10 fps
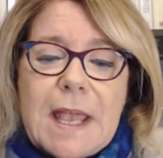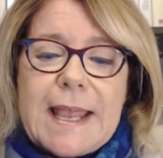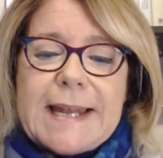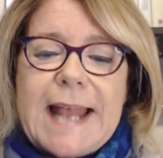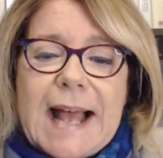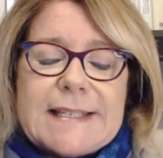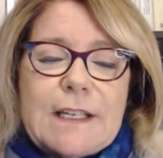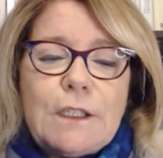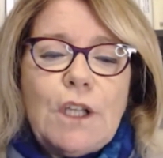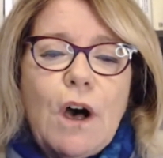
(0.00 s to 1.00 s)
it has a
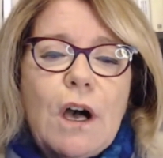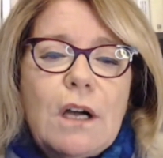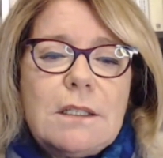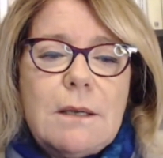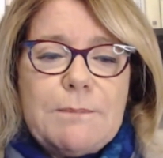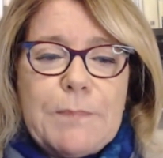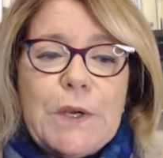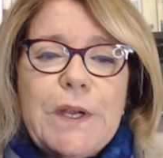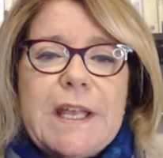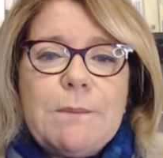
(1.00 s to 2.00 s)
long
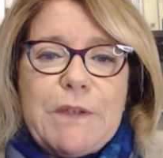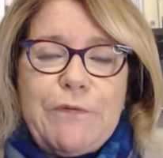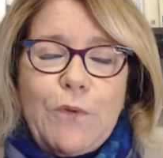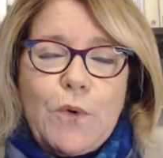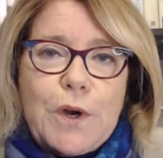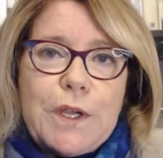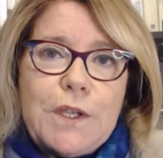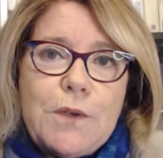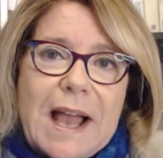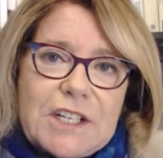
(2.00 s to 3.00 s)
period before
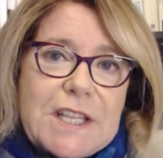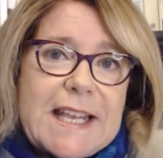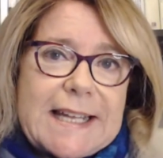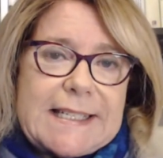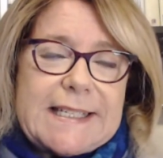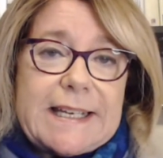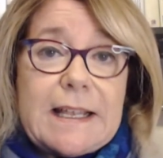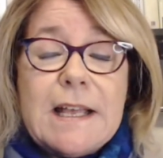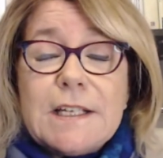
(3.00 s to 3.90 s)
you actually get sick.